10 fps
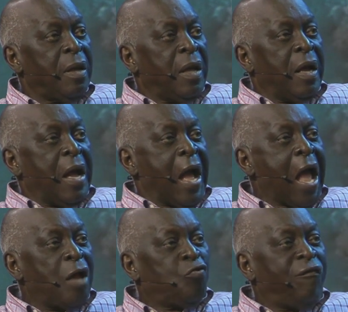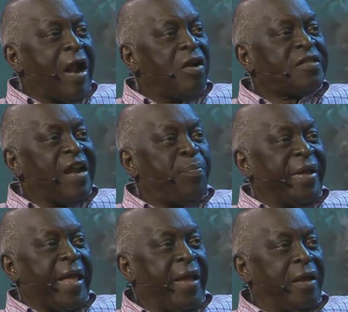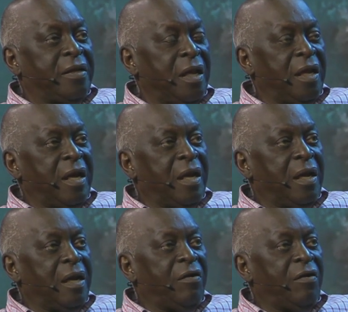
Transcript: How do viruses replicate? How